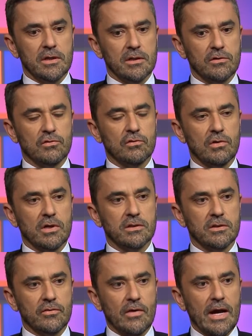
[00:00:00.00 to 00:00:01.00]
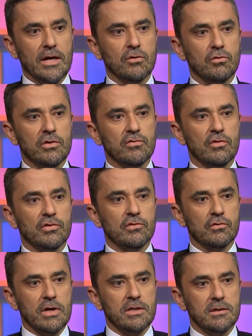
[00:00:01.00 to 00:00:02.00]
destructive, angry,
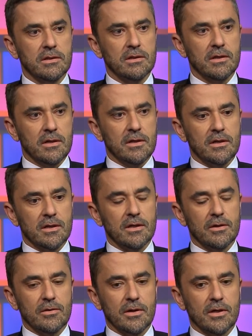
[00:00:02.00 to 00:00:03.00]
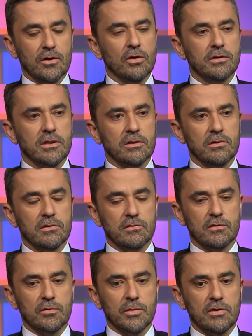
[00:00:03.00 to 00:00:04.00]
frustrated content to the
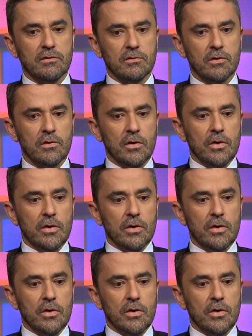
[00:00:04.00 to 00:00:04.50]
sermons. So